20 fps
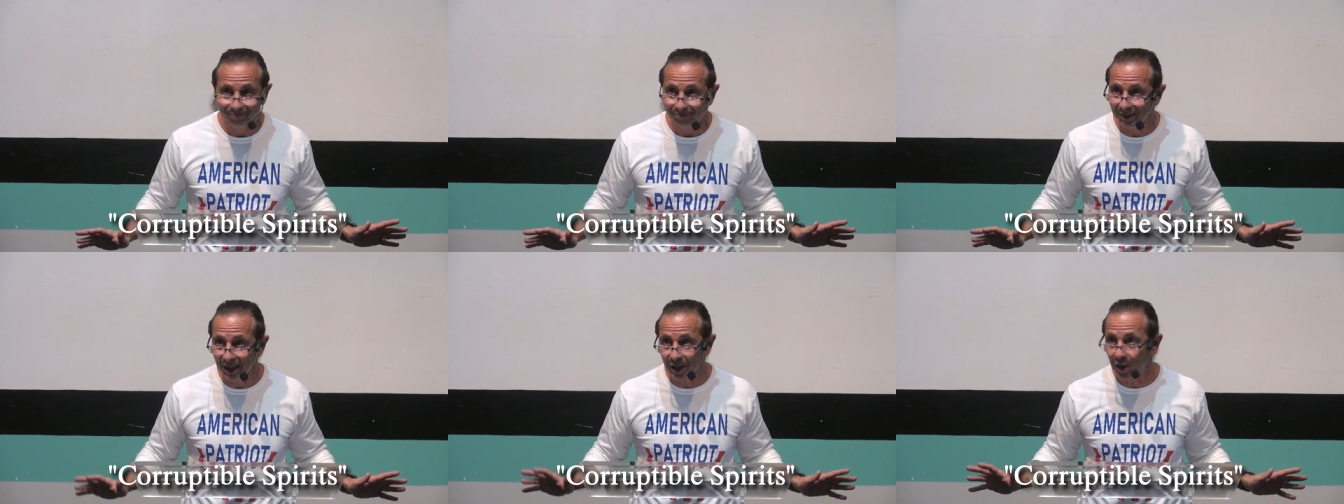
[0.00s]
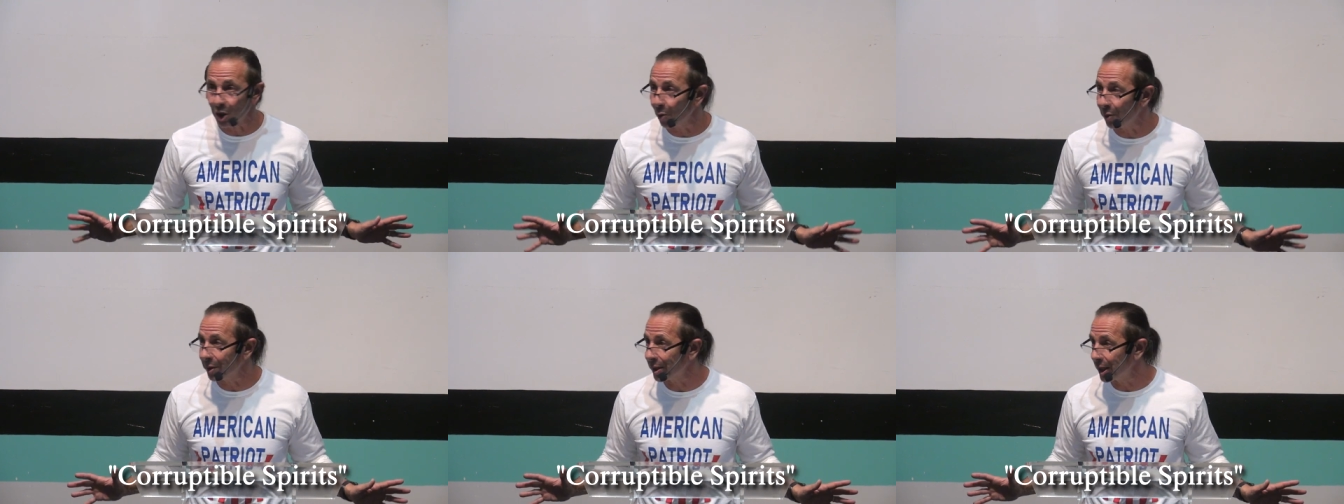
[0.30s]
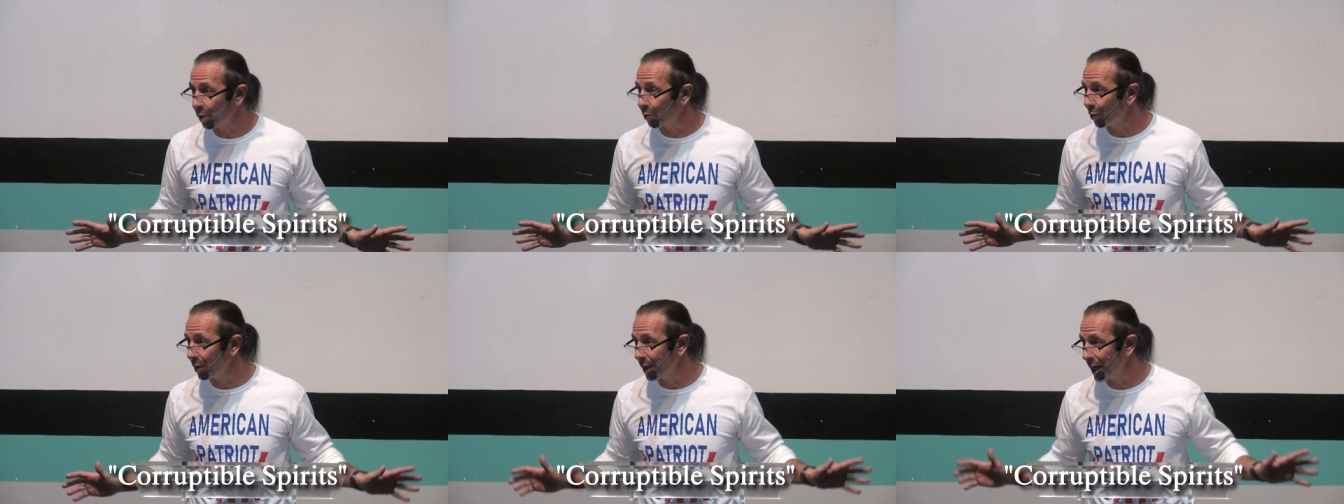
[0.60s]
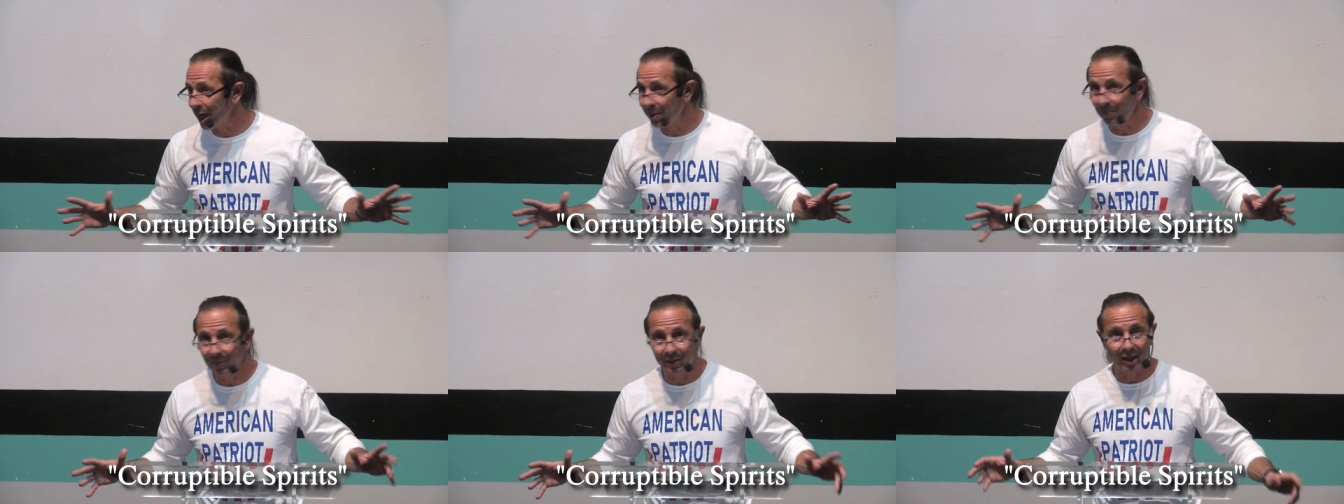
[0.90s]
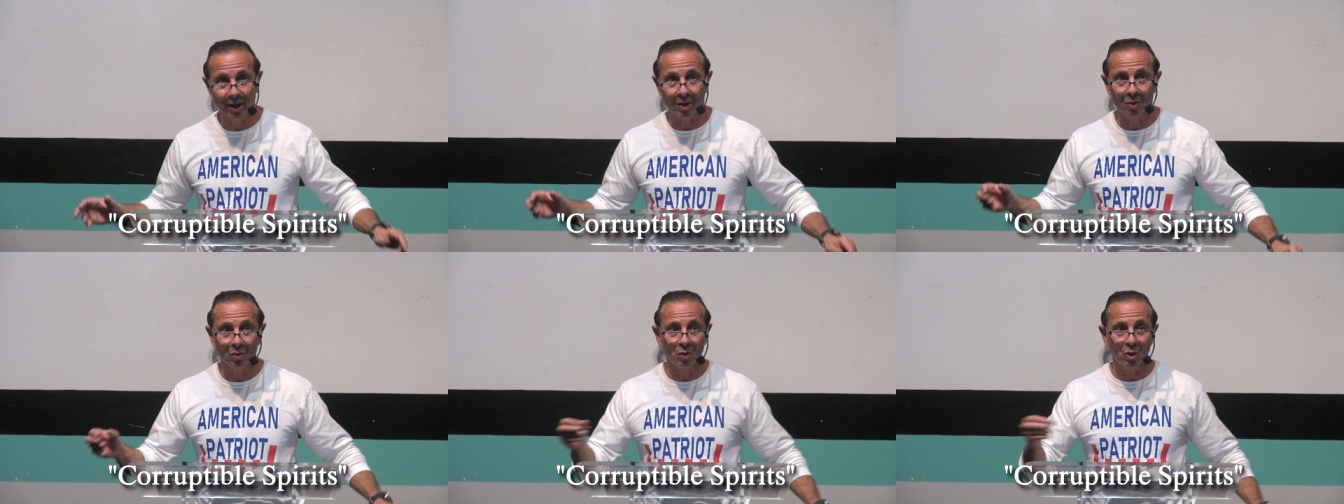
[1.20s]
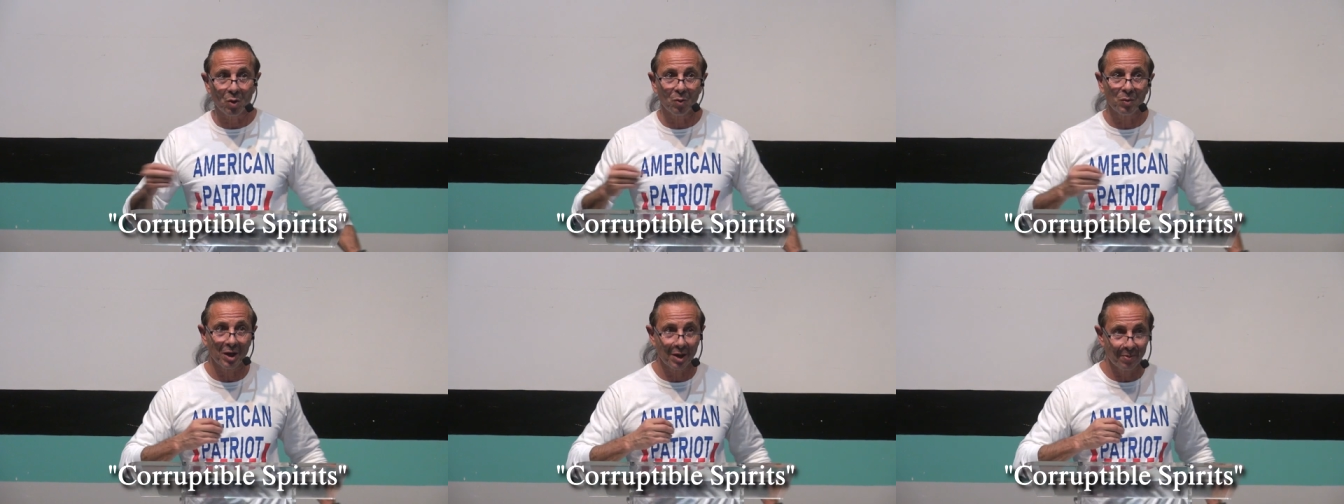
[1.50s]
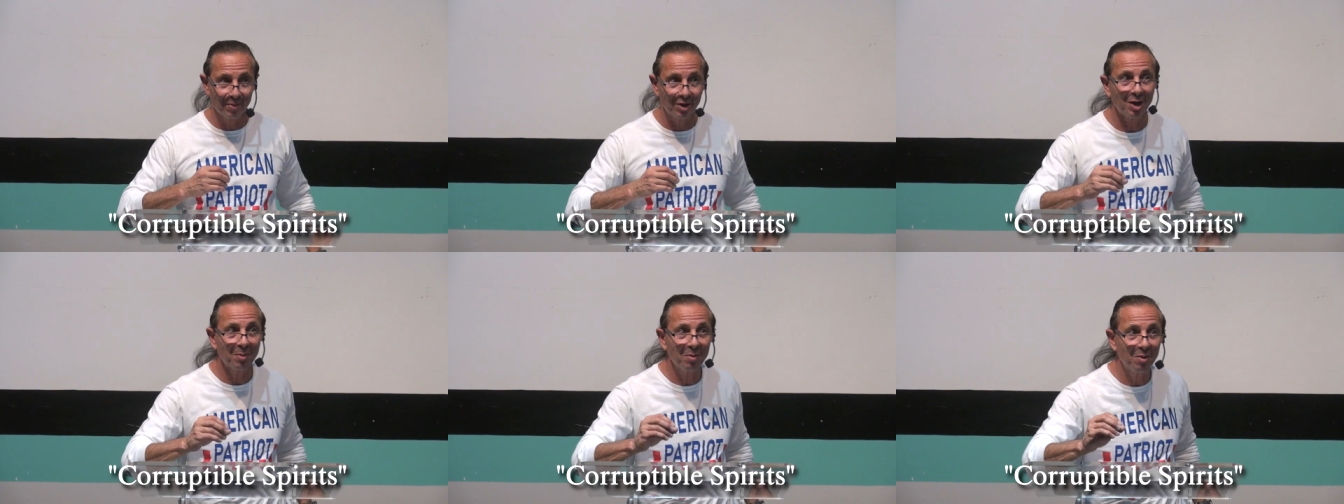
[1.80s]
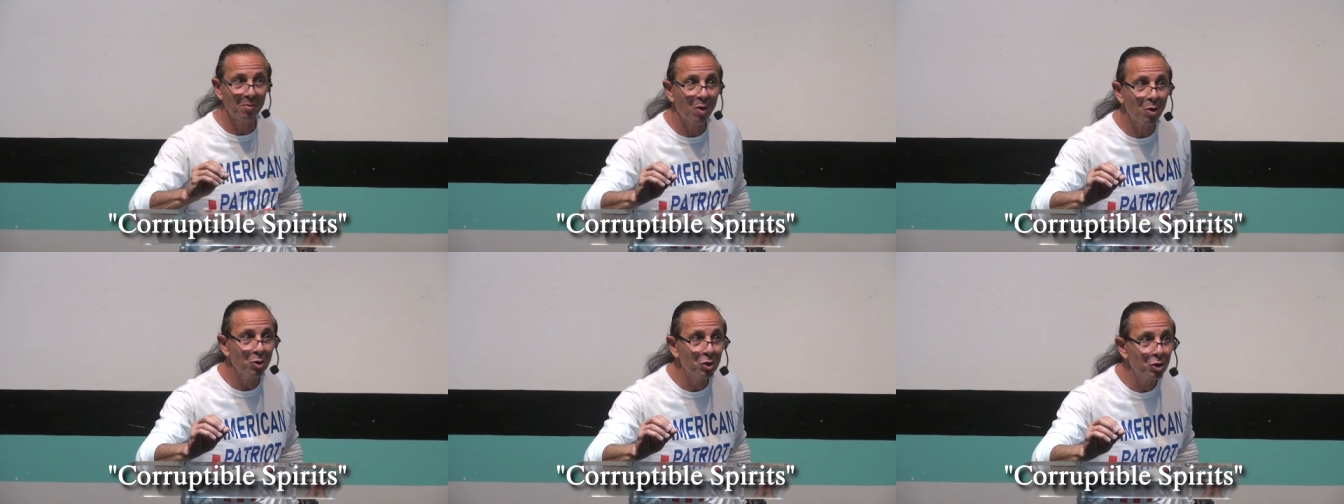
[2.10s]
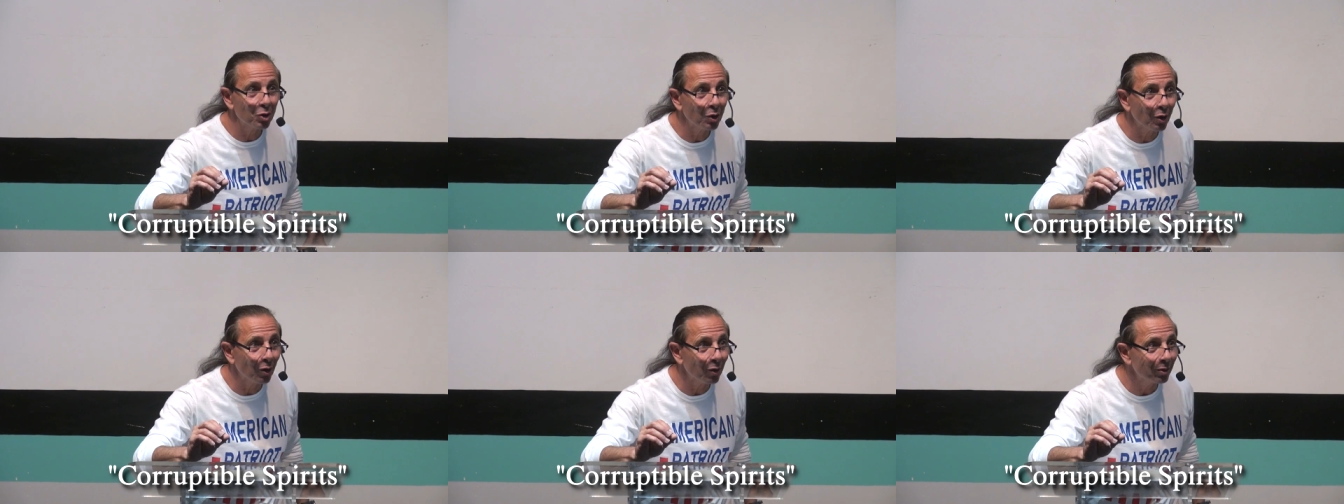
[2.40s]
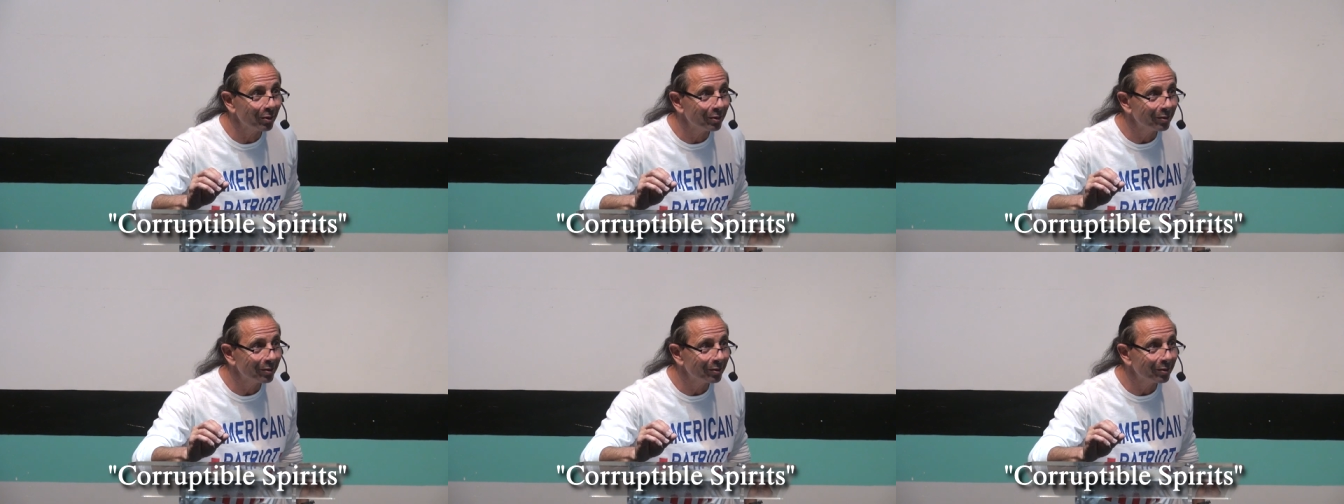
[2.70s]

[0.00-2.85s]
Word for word: They know when they react, but they don't know when they become emotional.